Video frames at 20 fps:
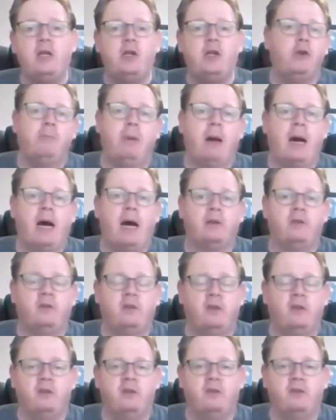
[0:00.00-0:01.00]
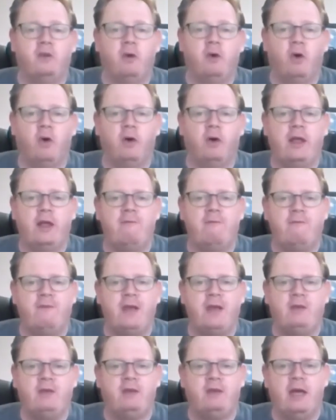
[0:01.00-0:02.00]
new parts to the story,
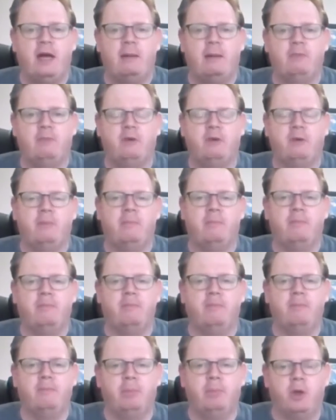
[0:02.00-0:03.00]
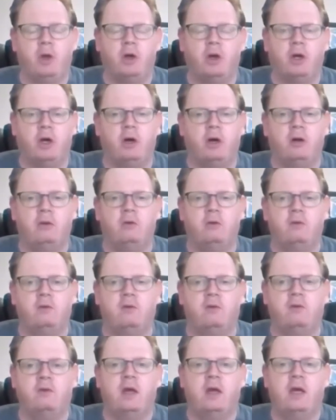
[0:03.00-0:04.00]
fixing up some plot
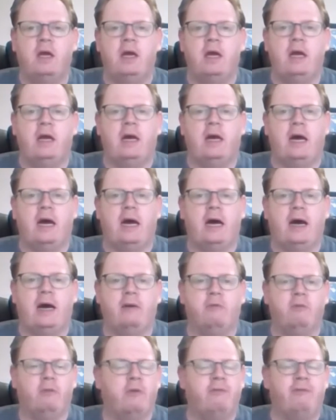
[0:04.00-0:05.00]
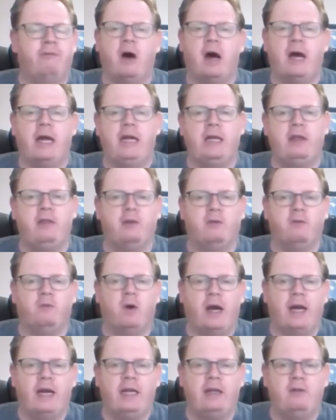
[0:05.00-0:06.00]
holes, refining the
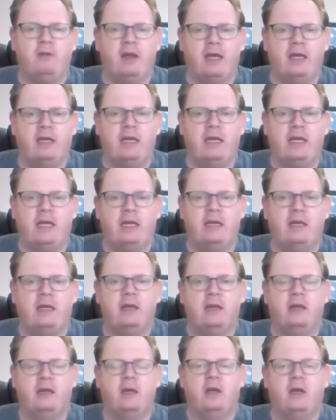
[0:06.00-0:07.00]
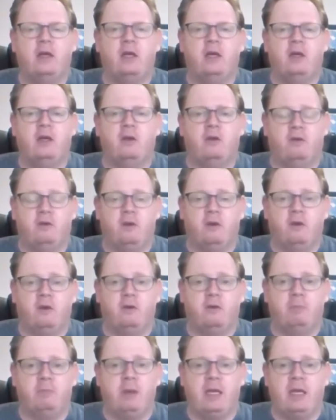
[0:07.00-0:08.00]
writing technique, so to
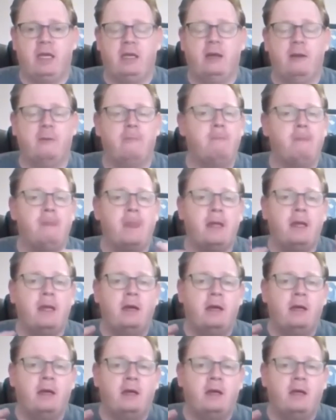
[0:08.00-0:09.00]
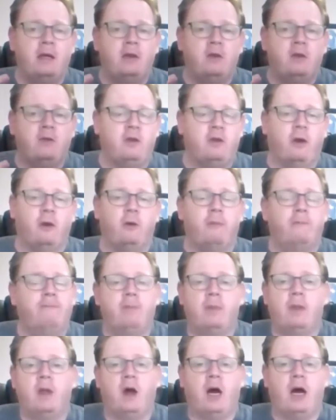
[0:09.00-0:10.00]
speak. So
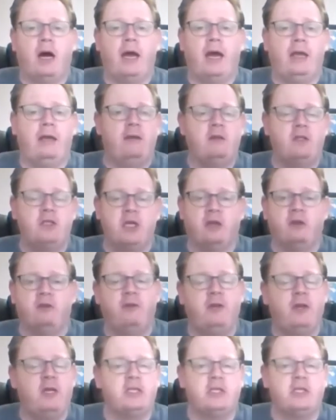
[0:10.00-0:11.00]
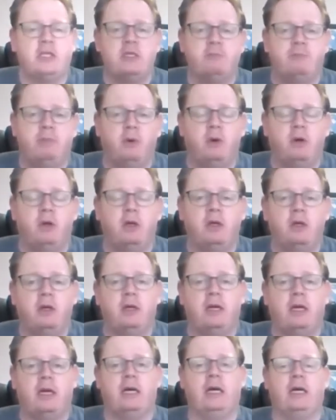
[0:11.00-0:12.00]
I just finished this book.
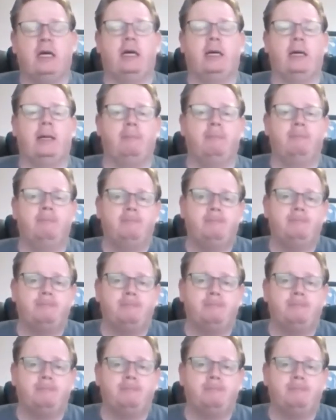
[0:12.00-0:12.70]
I